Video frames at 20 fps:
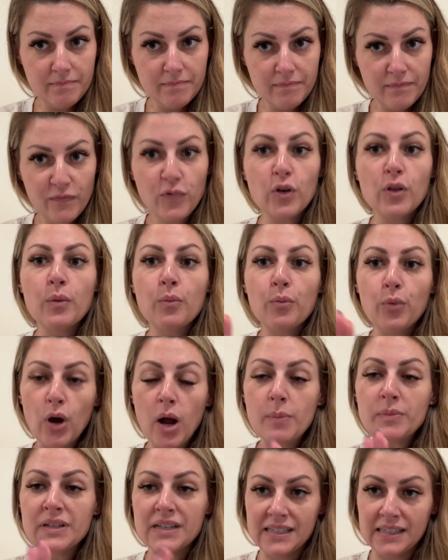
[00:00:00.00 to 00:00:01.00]
for the
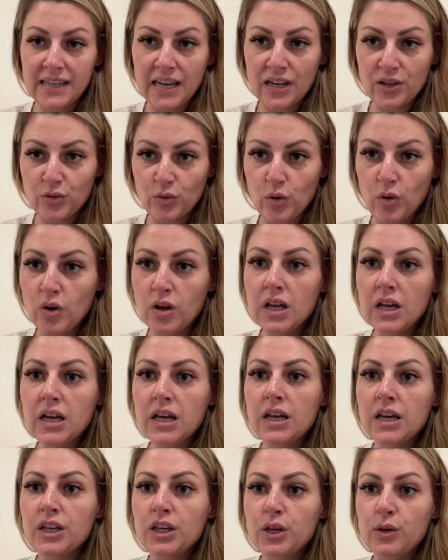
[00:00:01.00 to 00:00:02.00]
prompting schedule,
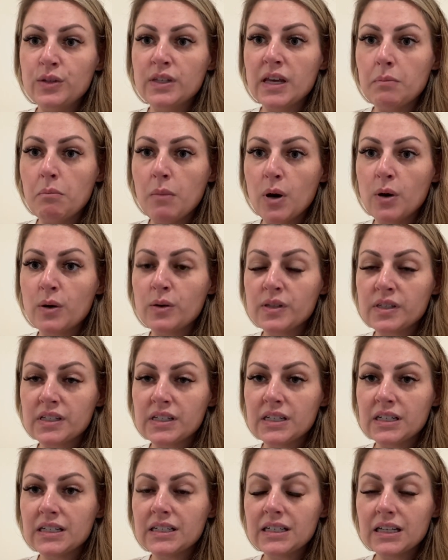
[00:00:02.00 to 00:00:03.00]
using most
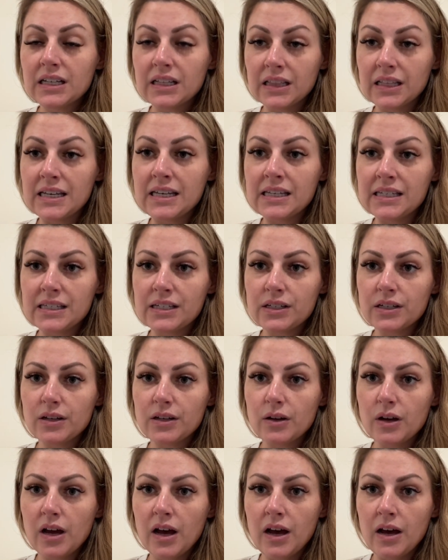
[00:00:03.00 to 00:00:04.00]
to least
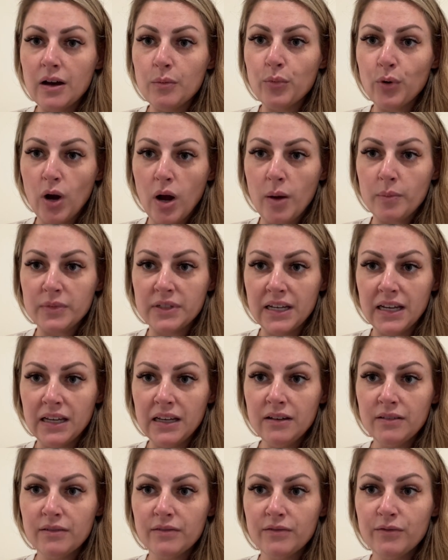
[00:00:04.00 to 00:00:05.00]

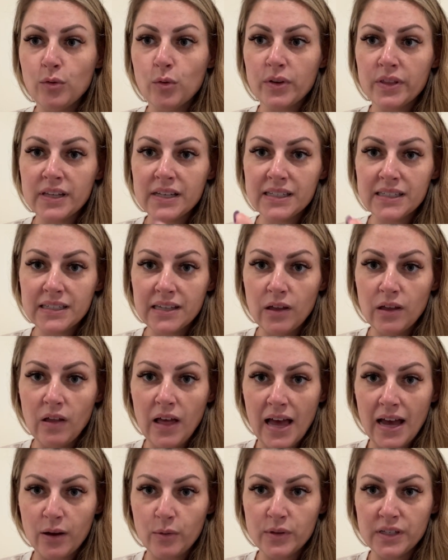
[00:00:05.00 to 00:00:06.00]
prompting for this skill
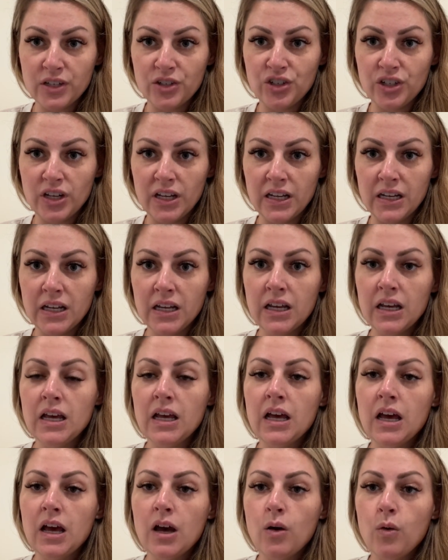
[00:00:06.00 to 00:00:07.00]
acquisition
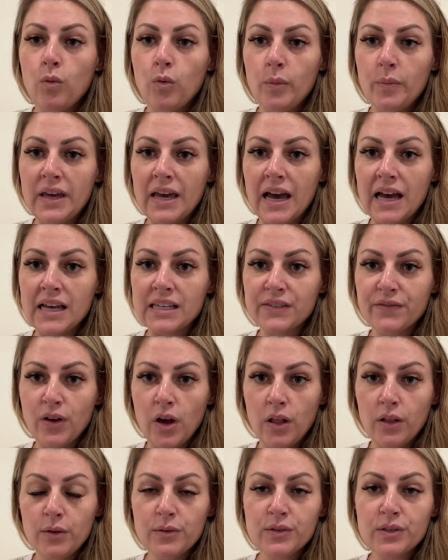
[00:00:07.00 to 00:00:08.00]
will be as
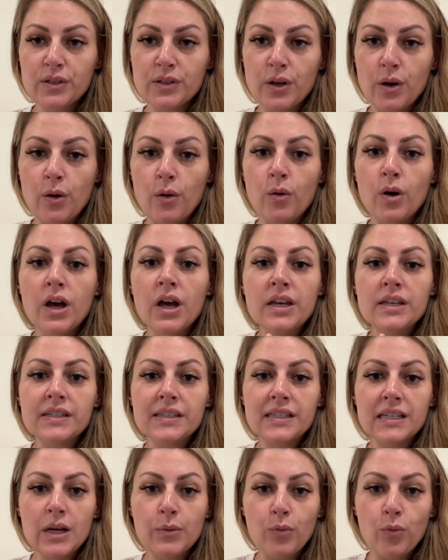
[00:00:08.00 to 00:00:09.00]
follows. So
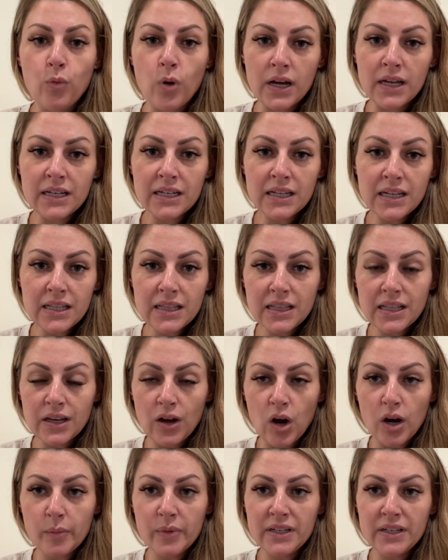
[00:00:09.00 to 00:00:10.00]
step 1, the
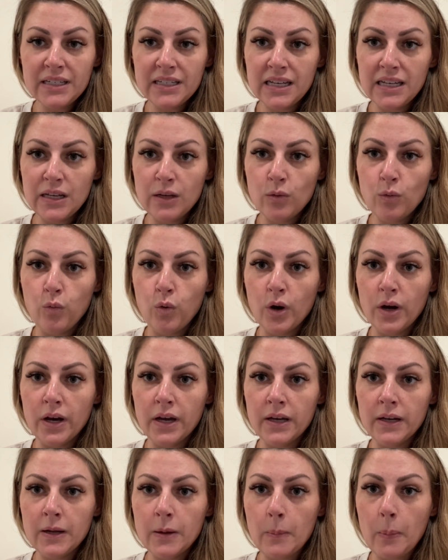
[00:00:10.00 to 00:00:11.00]
RBT
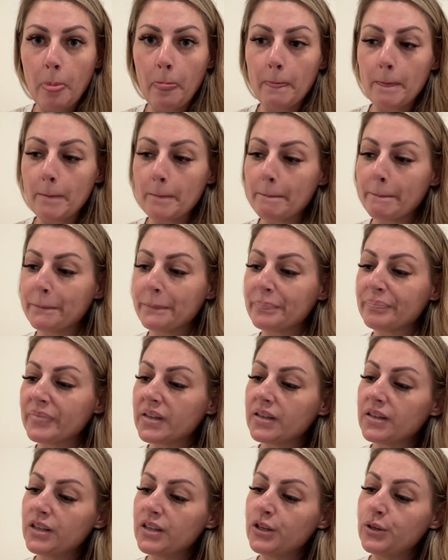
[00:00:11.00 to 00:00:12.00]
would
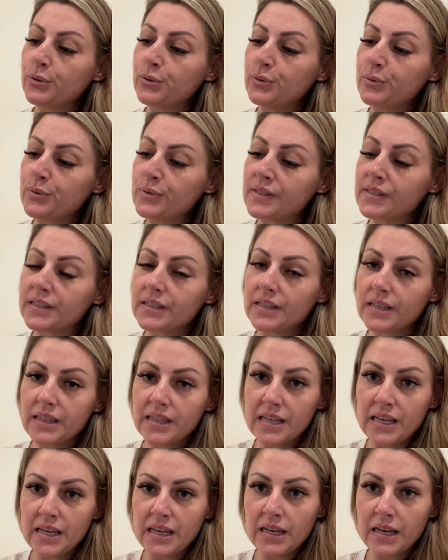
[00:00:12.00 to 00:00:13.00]
use
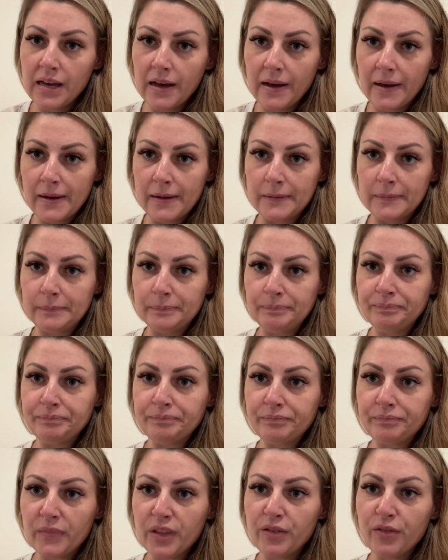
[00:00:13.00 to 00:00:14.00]
the
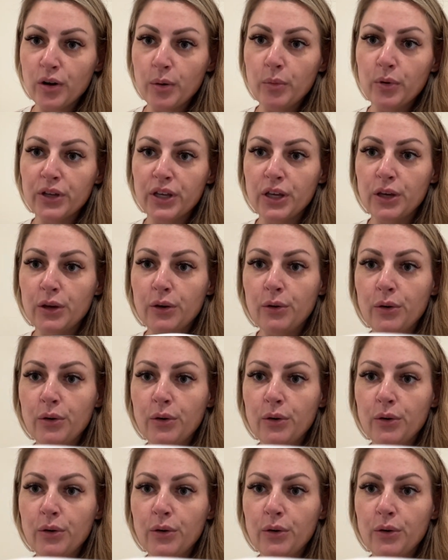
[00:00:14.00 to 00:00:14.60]
verbal cue